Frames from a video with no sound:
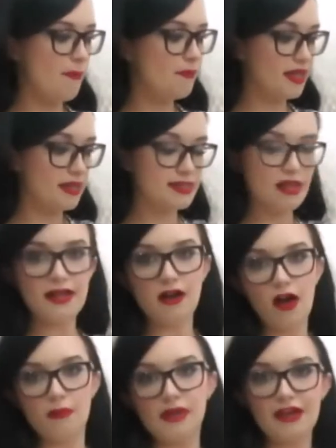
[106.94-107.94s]
because like
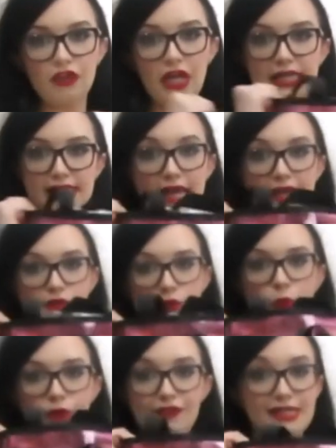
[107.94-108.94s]
I'm never going to take
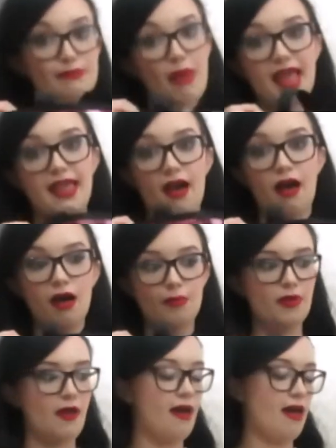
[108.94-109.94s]
all of this
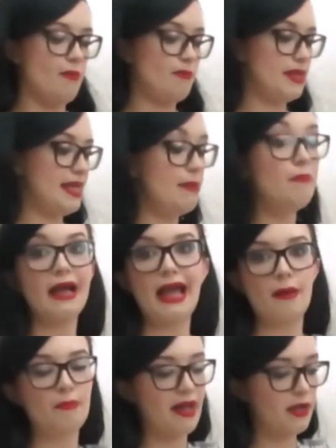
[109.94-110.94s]
makeup in my
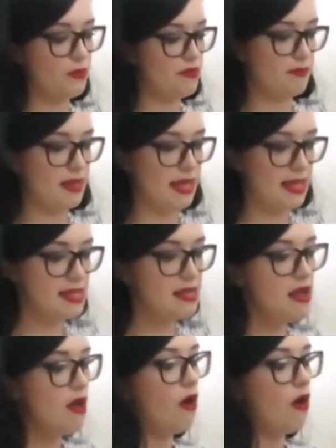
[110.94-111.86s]
handbag with me.